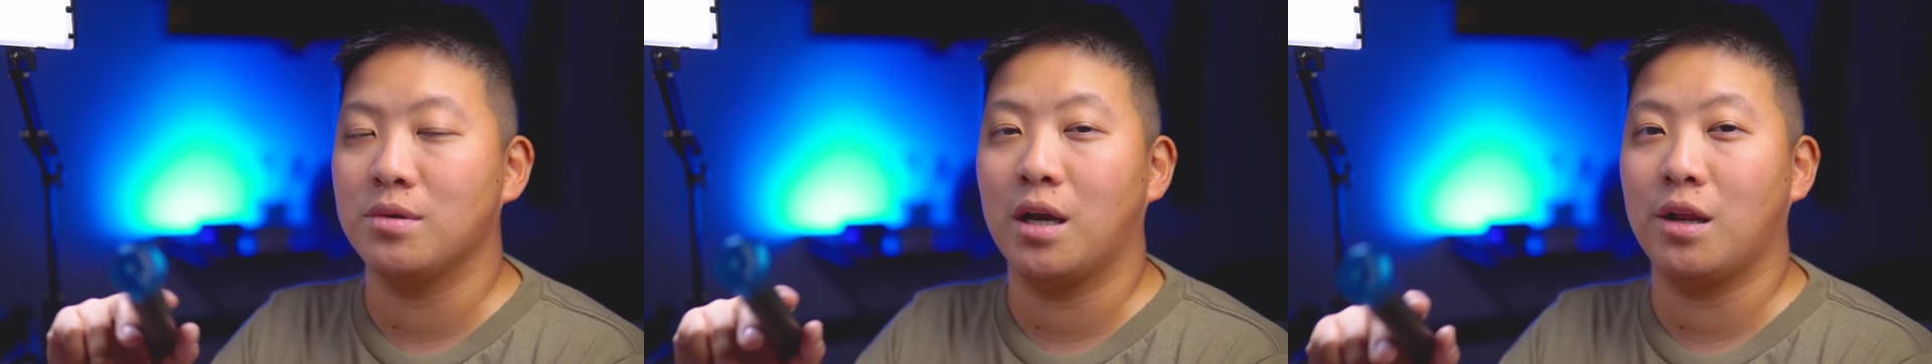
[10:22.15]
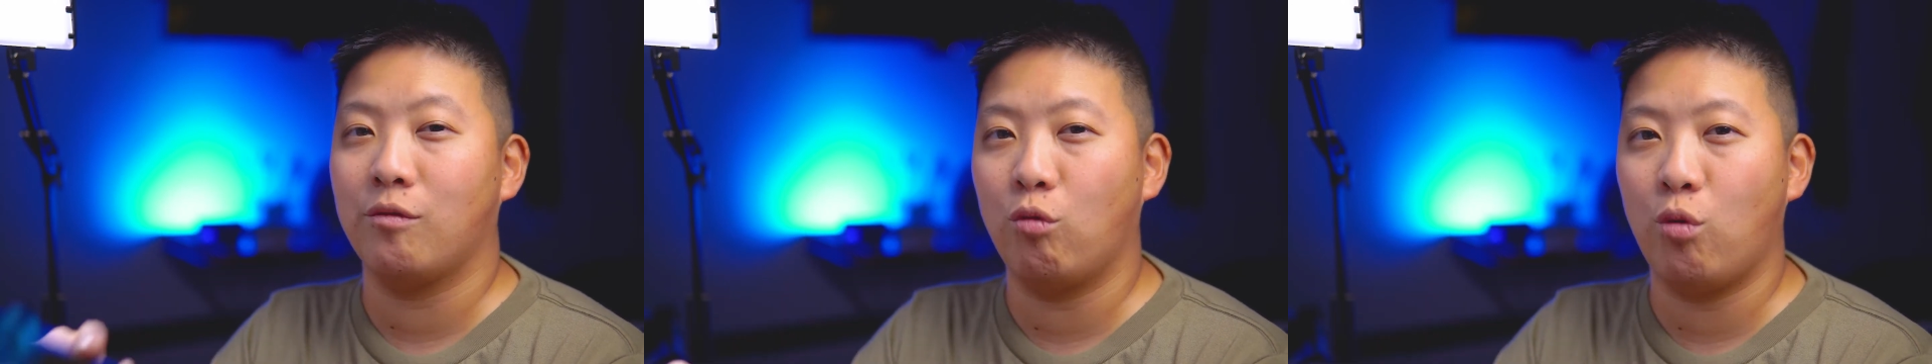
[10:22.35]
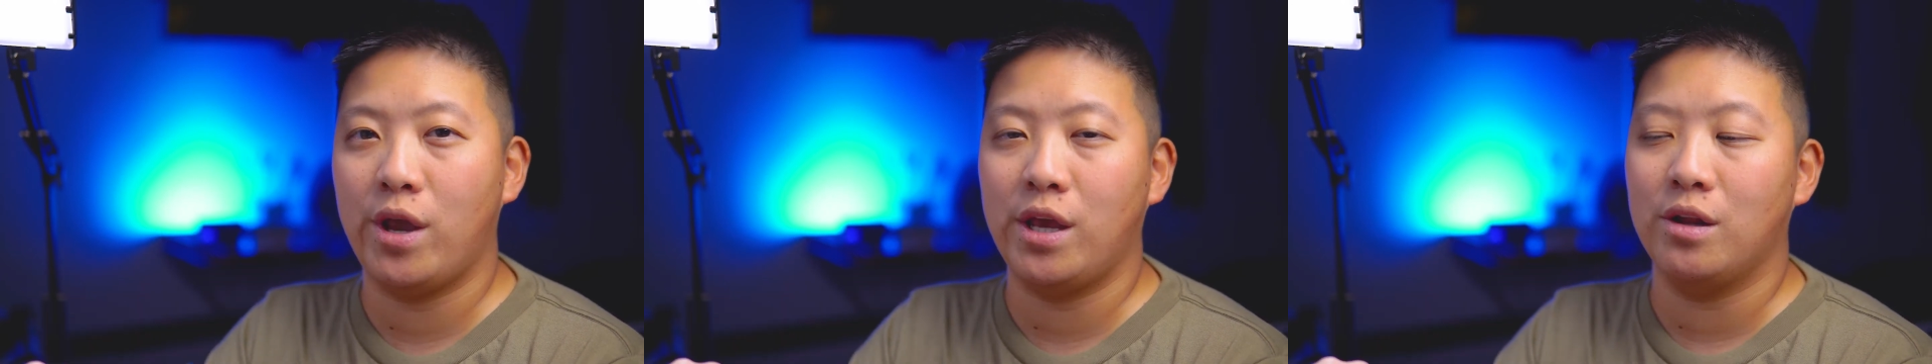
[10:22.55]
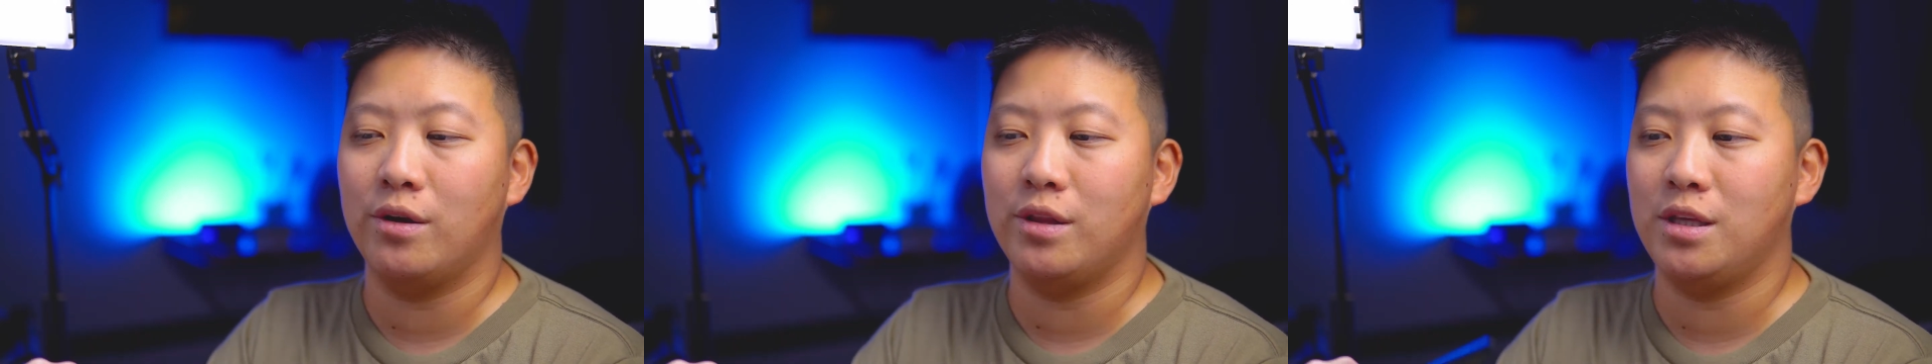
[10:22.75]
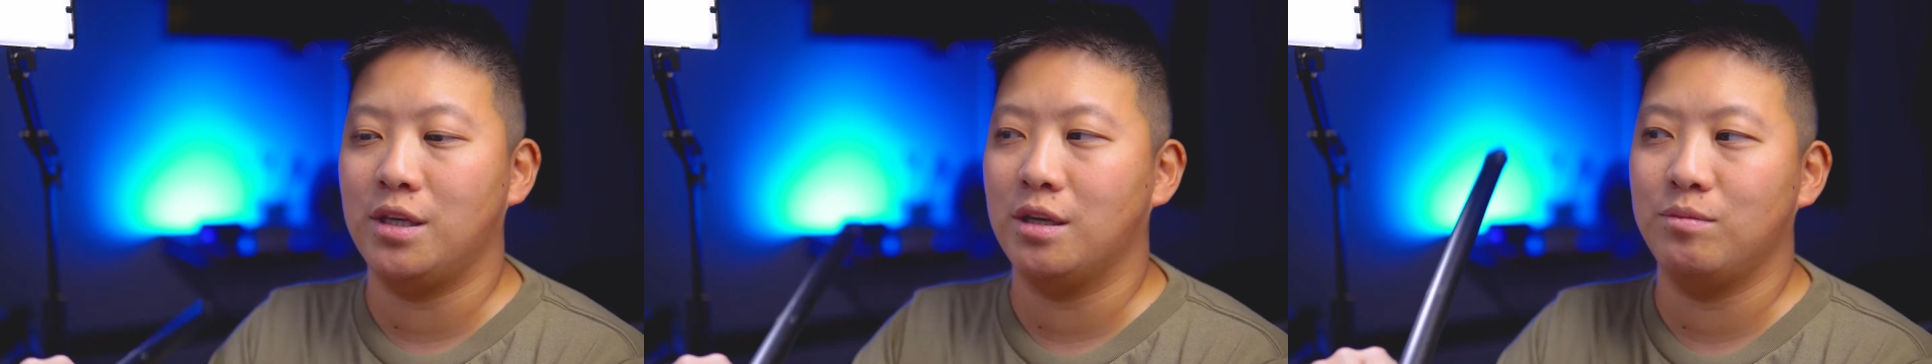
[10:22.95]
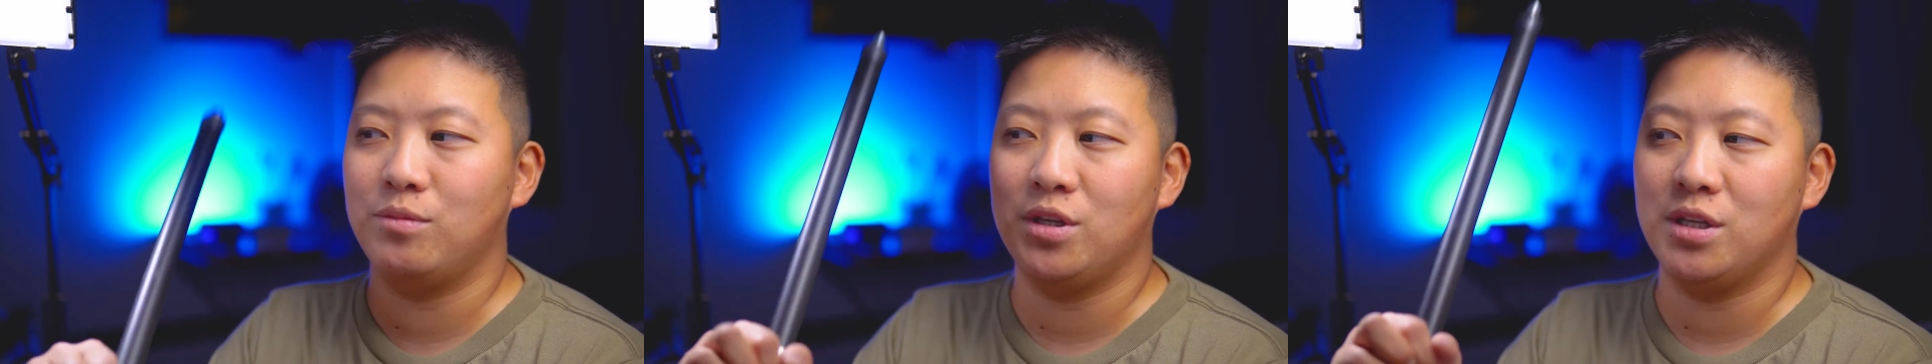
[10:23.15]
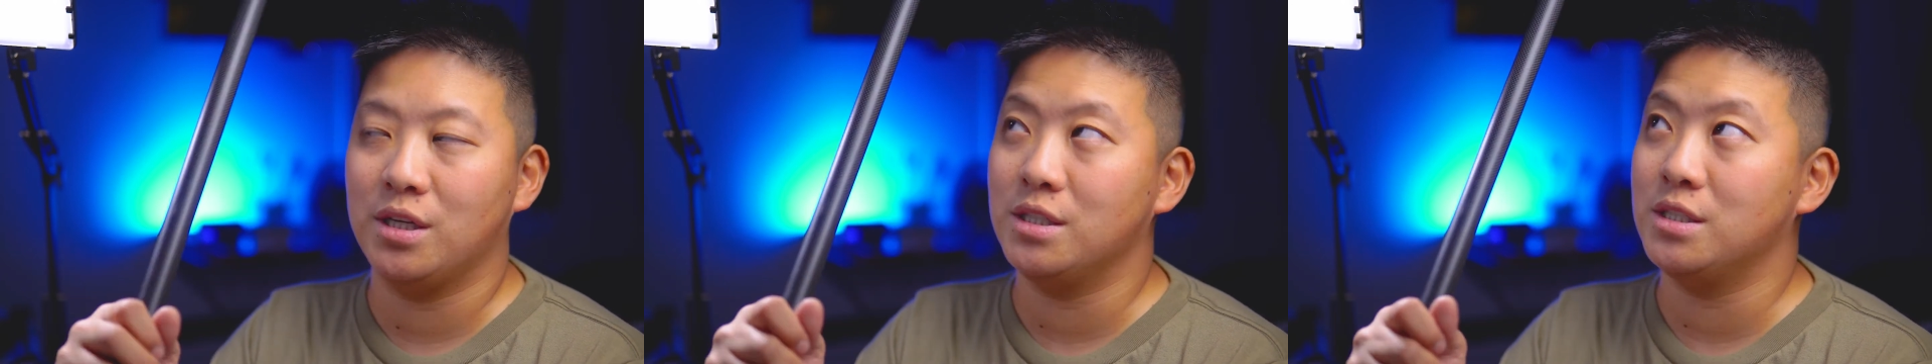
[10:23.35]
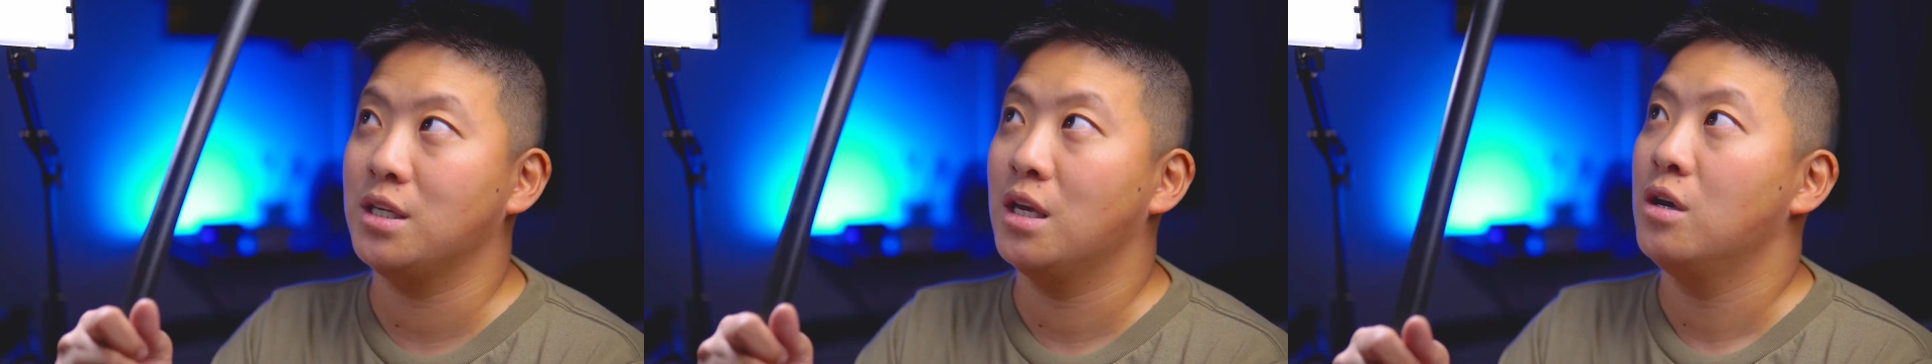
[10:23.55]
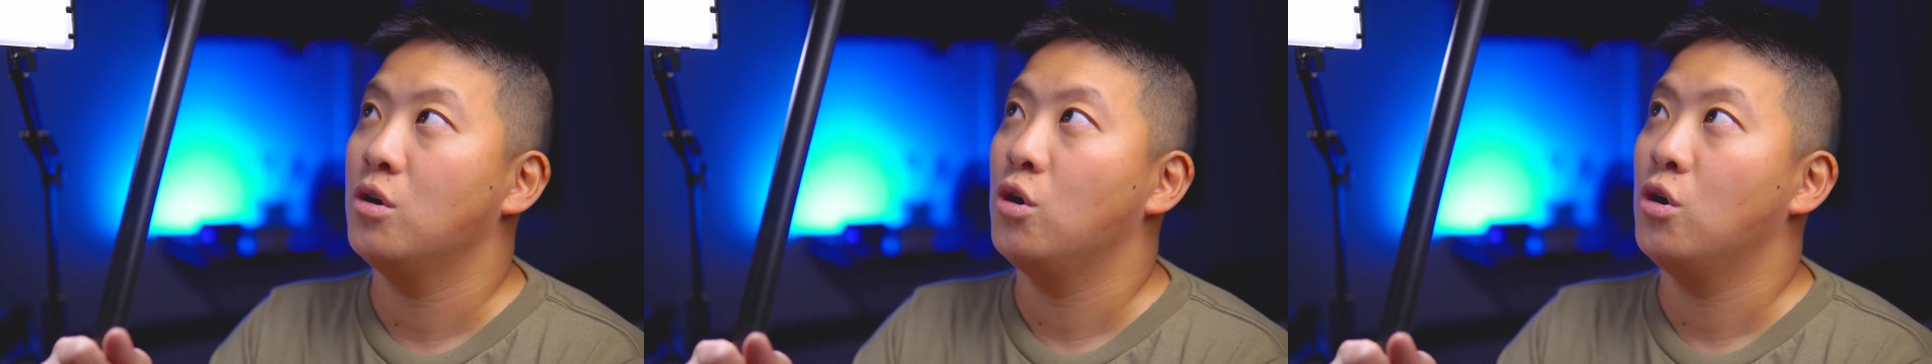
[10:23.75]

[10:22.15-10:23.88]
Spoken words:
kind of weight on the end, because